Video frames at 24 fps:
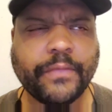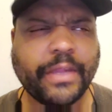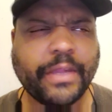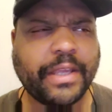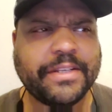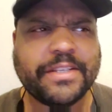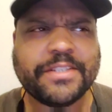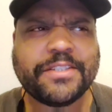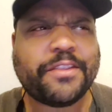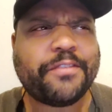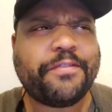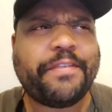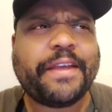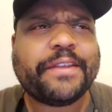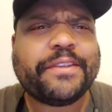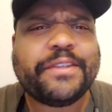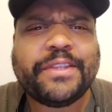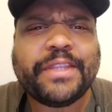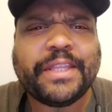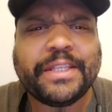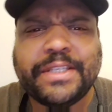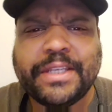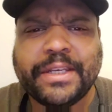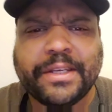not just the fact
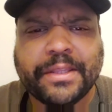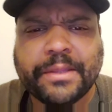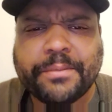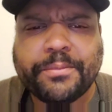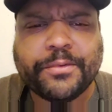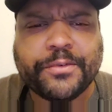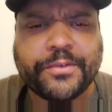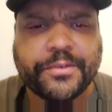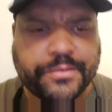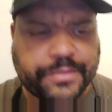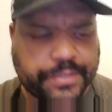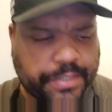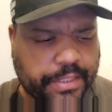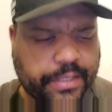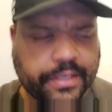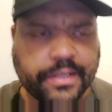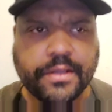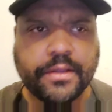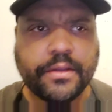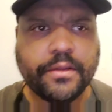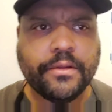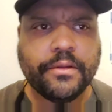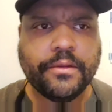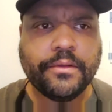that they did it, they produced it.
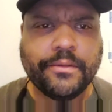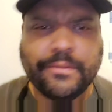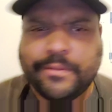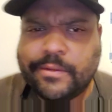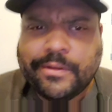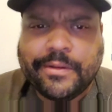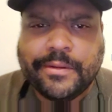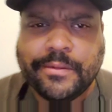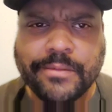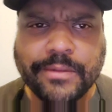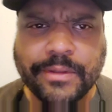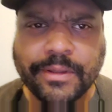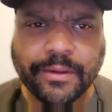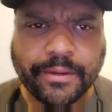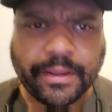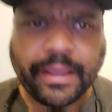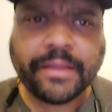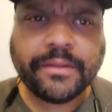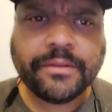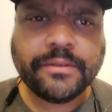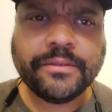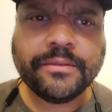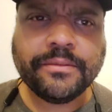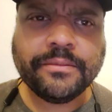
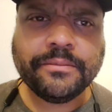Okay?